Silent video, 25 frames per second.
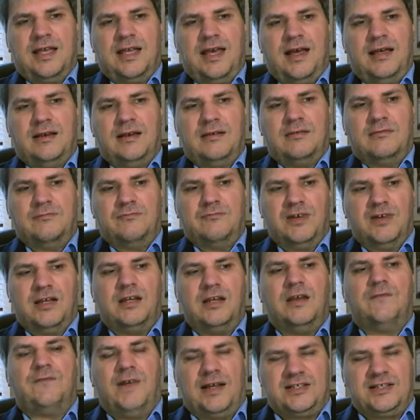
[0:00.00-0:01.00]
can
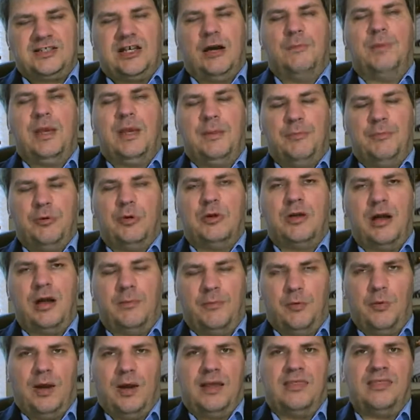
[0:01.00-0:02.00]
really affect how people
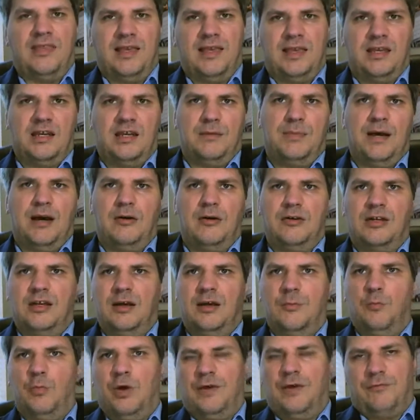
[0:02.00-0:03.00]
come away thinking about
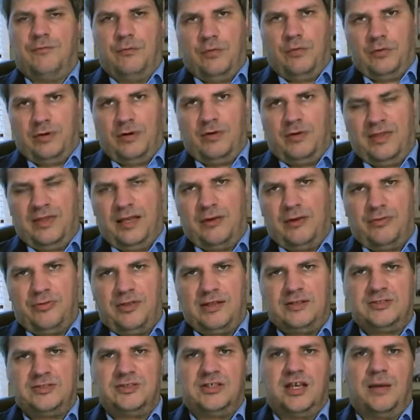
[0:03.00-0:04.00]
it and whether or not they'll
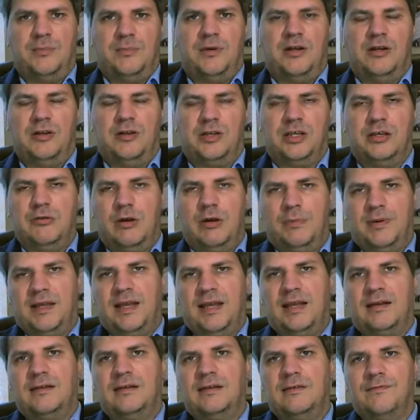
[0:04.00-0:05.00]
think to come and look you up
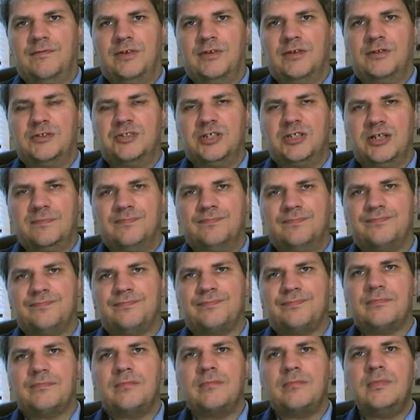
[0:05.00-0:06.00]
again in the future.
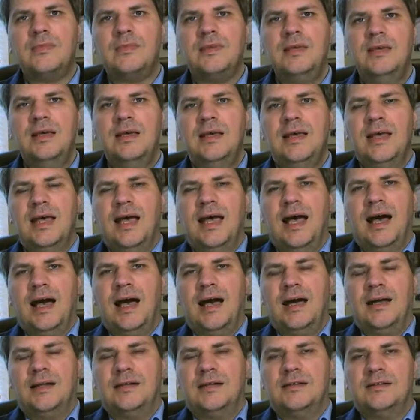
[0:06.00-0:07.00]

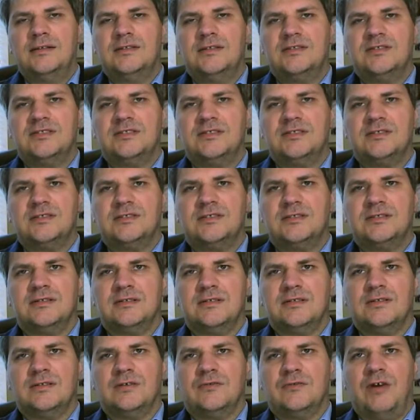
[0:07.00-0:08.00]
And
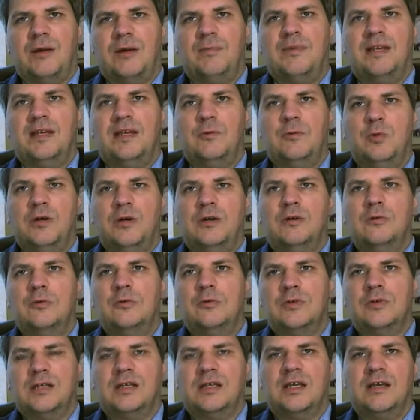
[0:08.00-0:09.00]
Grammarly
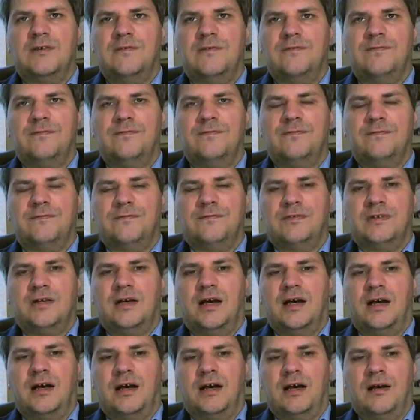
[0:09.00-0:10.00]
will give
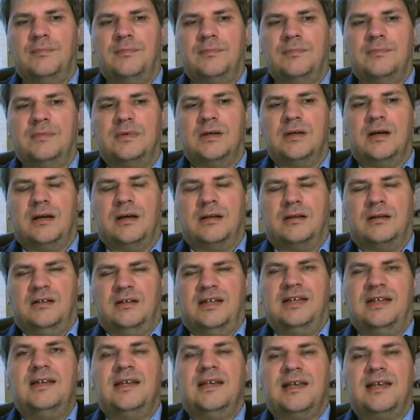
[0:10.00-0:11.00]
an
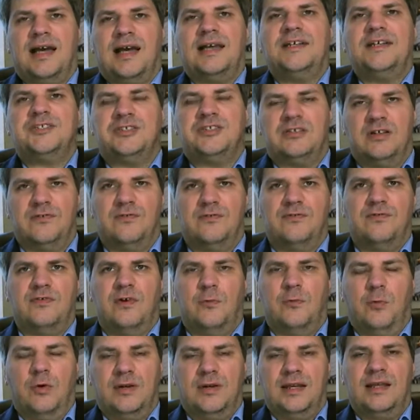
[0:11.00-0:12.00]
indication of
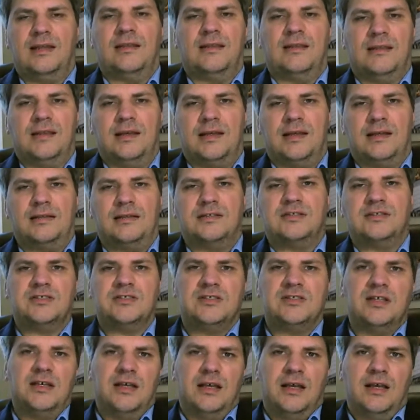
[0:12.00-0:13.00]
what it
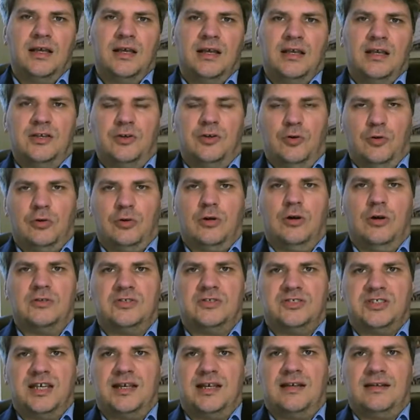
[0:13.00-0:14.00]
thinks your
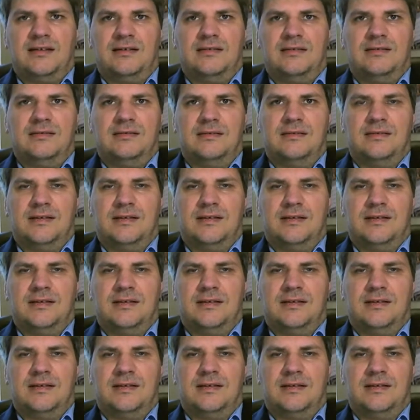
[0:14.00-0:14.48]
content